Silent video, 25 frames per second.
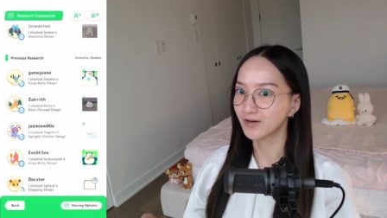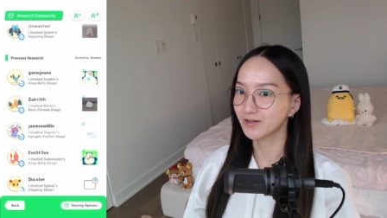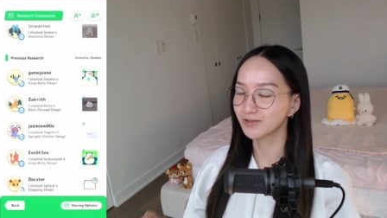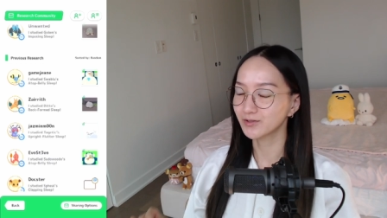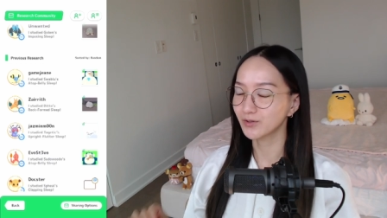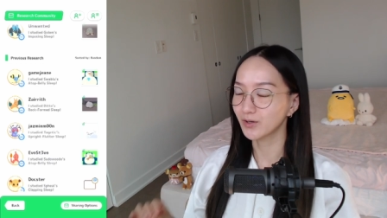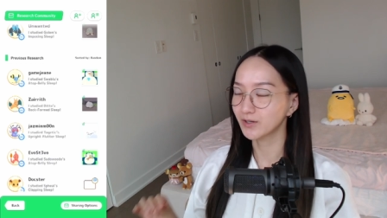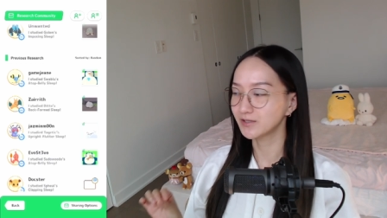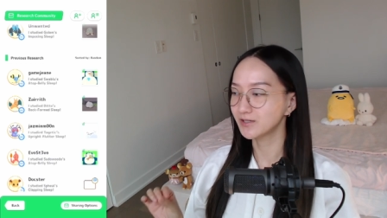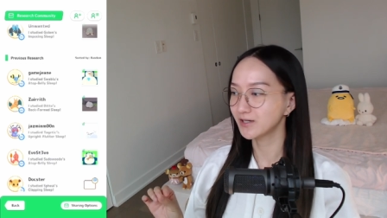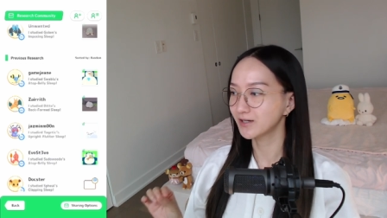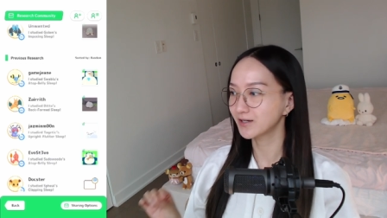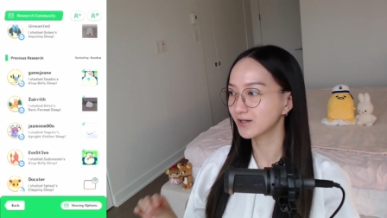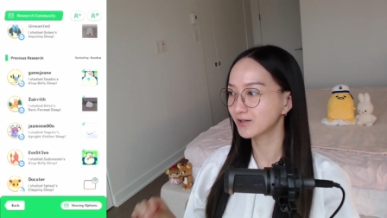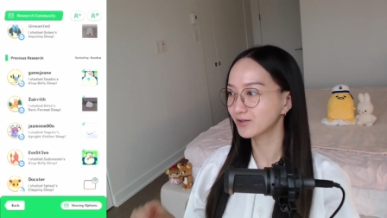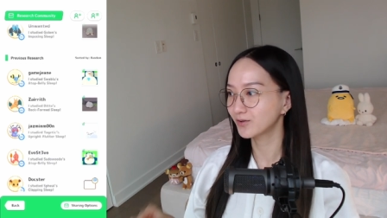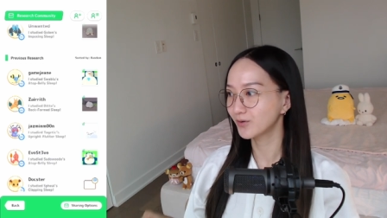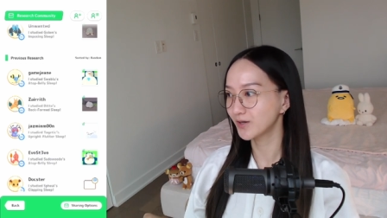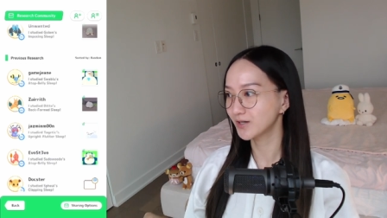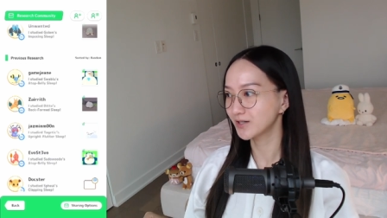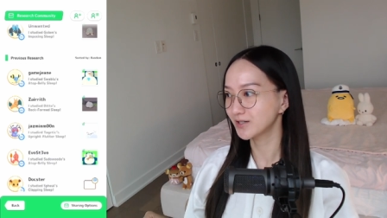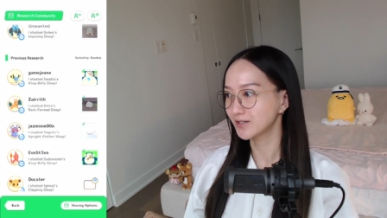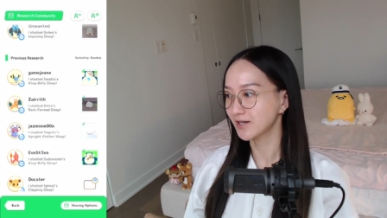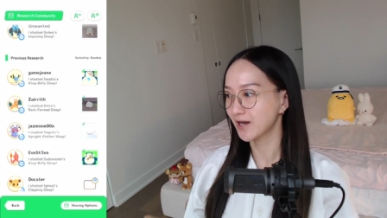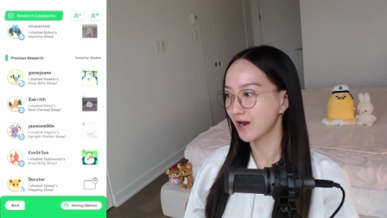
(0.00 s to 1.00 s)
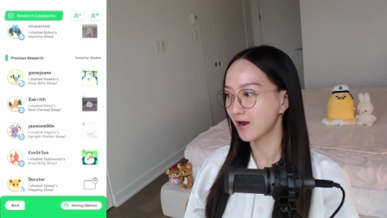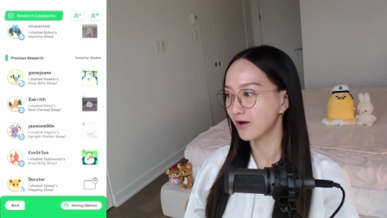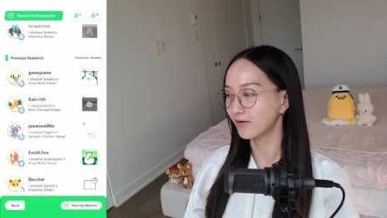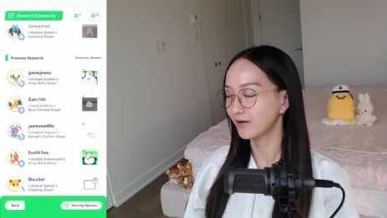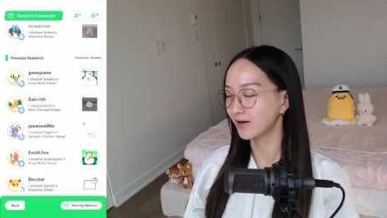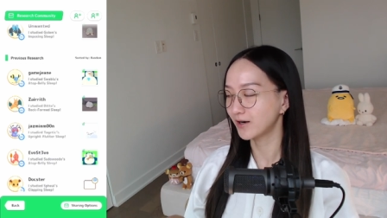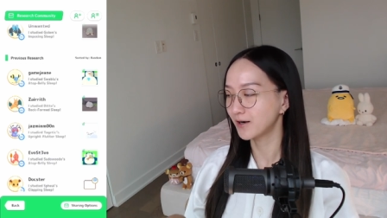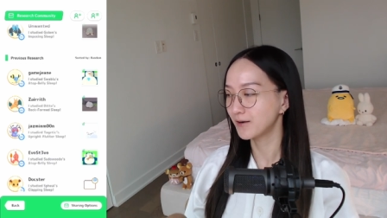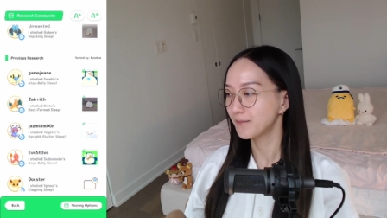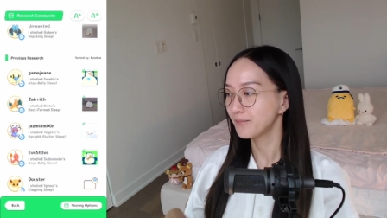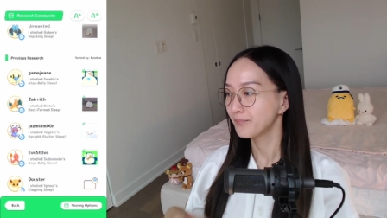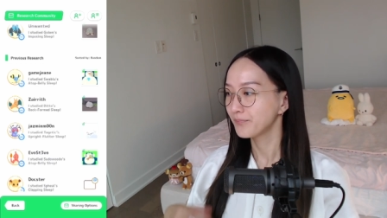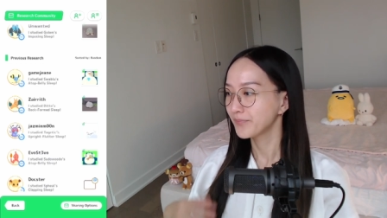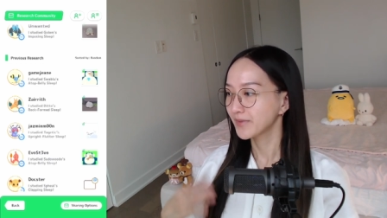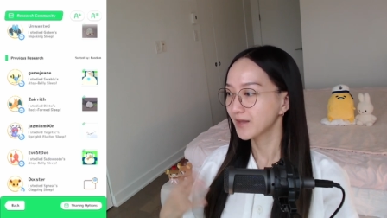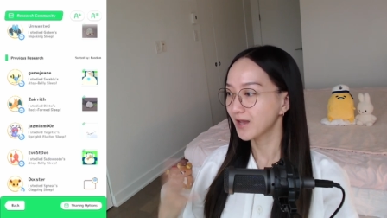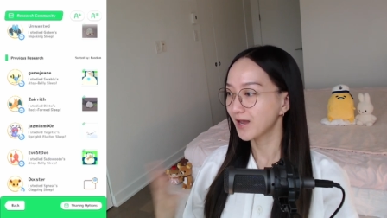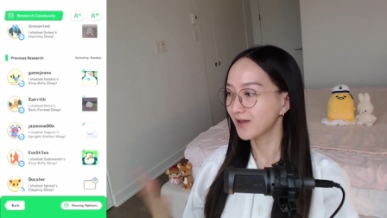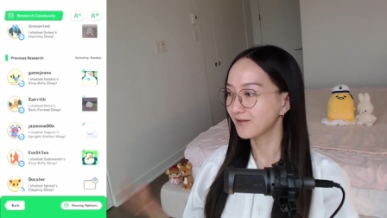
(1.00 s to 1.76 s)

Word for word: So I take a quick shower, I